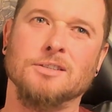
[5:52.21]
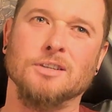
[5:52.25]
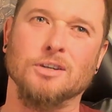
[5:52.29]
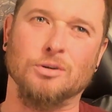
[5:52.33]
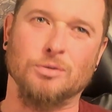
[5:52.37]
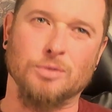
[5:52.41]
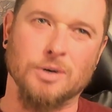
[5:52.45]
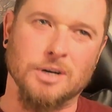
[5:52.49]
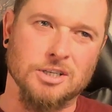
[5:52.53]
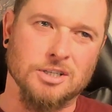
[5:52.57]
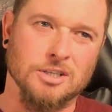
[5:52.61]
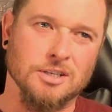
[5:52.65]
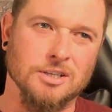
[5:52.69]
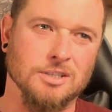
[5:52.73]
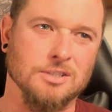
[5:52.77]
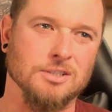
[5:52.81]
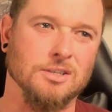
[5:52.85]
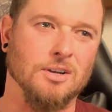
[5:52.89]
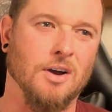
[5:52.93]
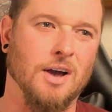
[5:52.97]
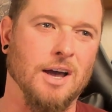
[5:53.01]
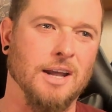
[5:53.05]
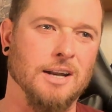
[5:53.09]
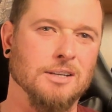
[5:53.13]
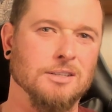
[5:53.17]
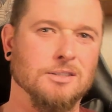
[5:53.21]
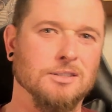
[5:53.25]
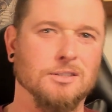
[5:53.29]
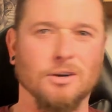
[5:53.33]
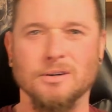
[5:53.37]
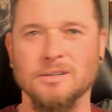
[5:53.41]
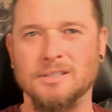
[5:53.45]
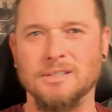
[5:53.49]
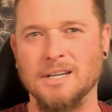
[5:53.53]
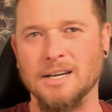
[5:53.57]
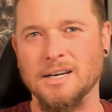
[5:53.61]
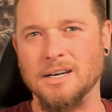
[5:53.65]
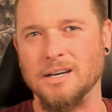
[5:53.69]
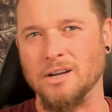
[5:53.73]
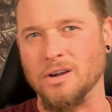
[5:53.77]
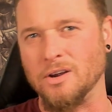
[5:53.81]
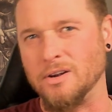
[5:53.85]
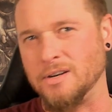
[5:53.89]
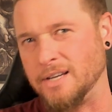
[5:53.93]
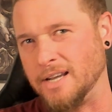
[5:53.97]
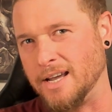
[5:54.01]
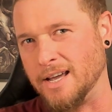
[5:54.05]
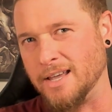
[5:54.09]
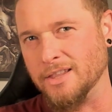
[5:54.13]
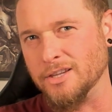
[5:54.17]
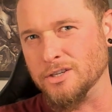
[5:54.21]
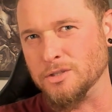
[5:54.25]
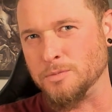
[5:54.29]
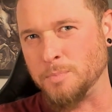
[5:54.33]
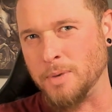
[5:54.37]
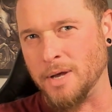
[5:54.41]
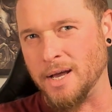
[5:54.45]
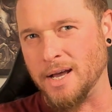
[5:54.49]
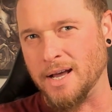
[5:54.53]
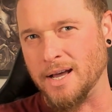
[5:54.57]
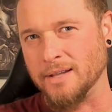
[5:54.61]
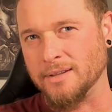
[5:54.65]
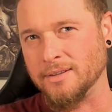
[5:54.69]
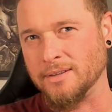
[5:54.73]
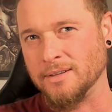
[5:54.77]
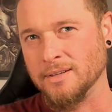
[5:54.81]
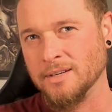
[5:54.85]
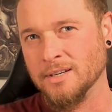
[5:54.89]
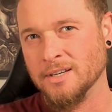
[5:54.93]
and creature designers don't tend to go down this path.